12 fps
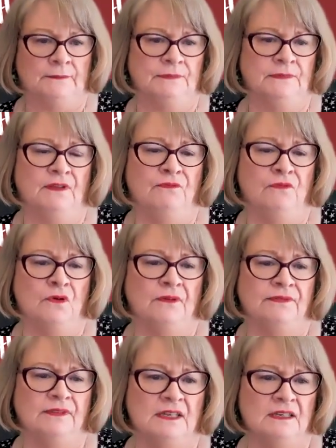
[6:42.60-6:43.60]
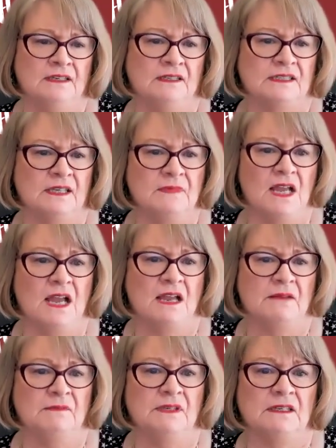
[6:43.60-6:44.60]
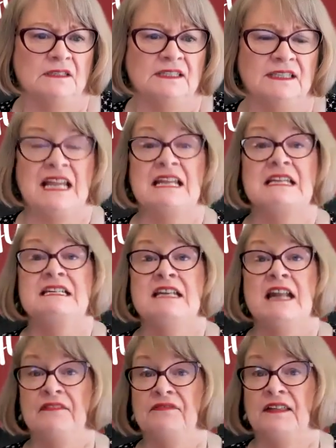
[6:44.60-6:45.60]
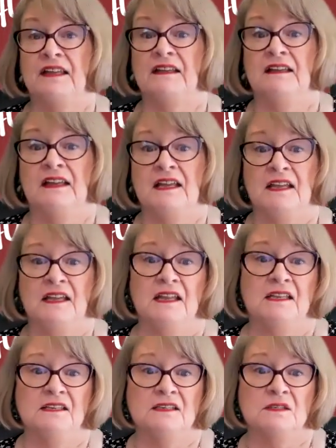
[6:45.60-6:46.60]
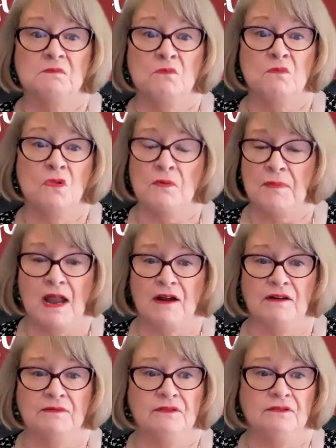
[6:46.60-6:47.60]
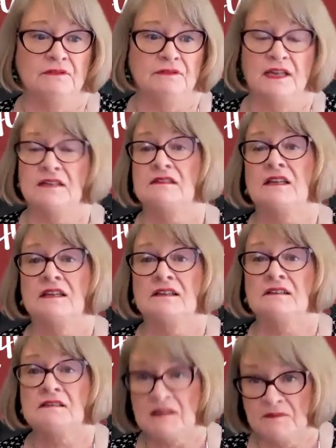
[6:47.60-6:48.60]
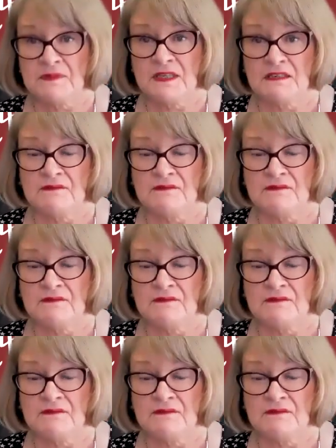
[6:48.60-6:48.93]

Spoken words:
The fourth thing is sometimes saying nothing is more powerful than saying something.